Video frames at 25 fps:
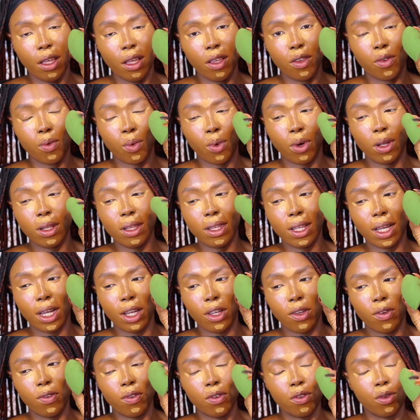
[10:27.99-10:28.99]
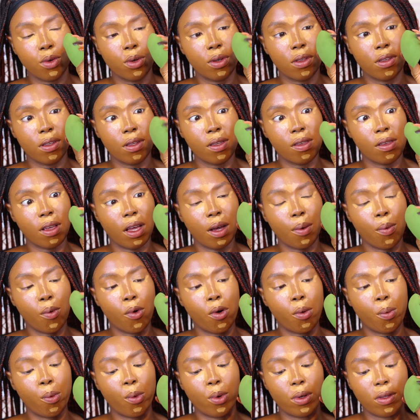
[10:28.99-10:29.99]
is one that you've soaked inside
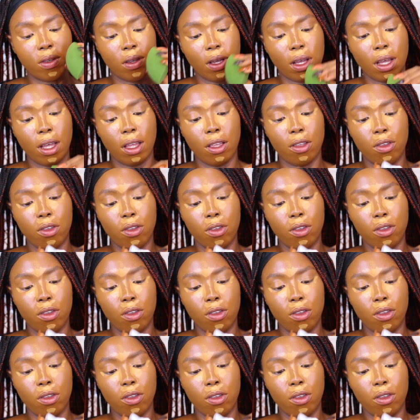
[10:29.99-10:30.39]
warm water